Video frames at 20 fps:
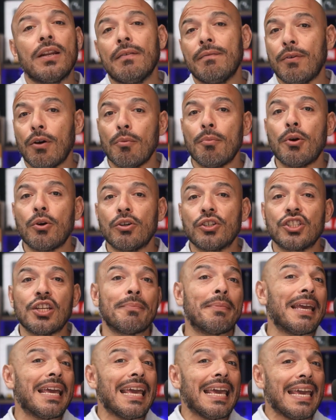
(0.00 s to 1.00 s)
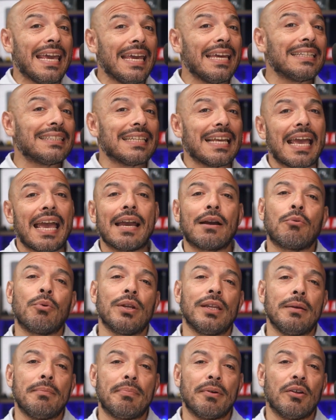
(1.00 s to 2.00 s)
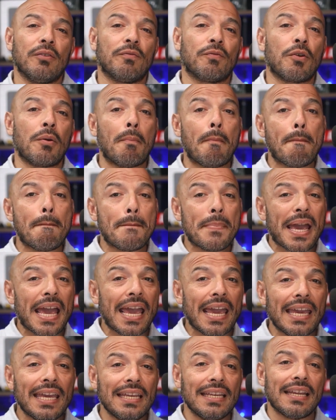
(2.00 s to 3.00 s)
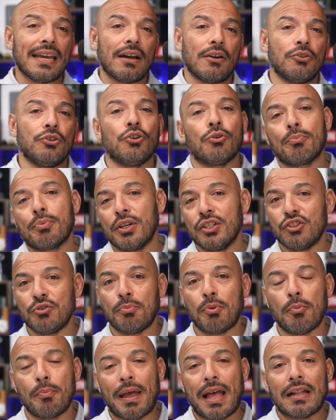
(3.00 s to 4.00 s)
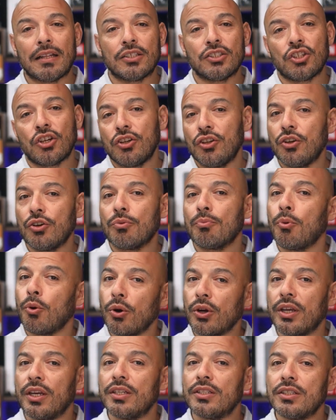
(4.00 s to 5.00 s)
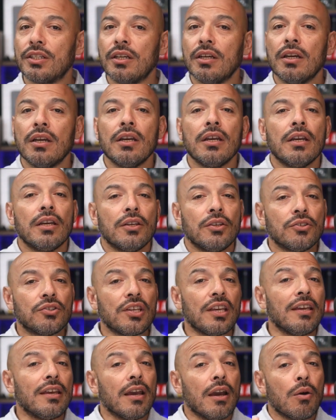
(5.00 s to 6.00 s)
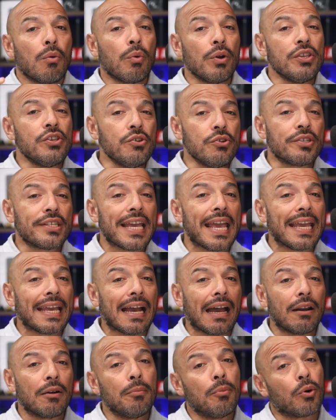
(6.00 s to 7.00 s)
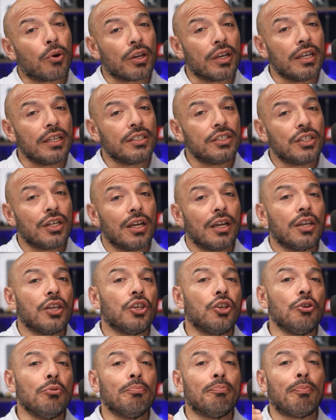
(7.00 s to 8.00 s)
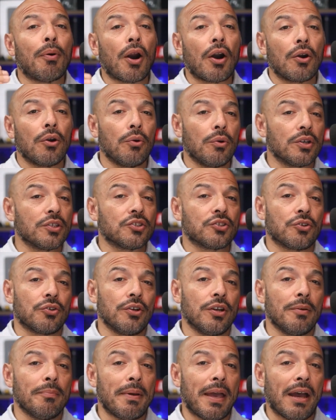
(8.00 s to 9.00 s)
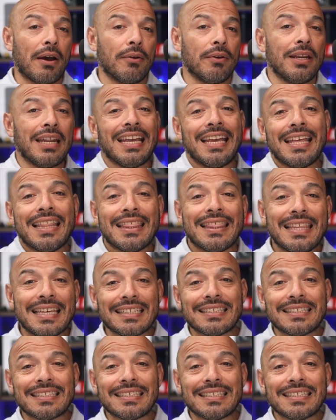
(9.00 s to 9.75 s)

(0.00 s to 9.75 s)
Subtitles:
homeownership is equity built from paying down your principal balance on your mortgage. You see, when you take out a mortgage, you borrow a certain amount. This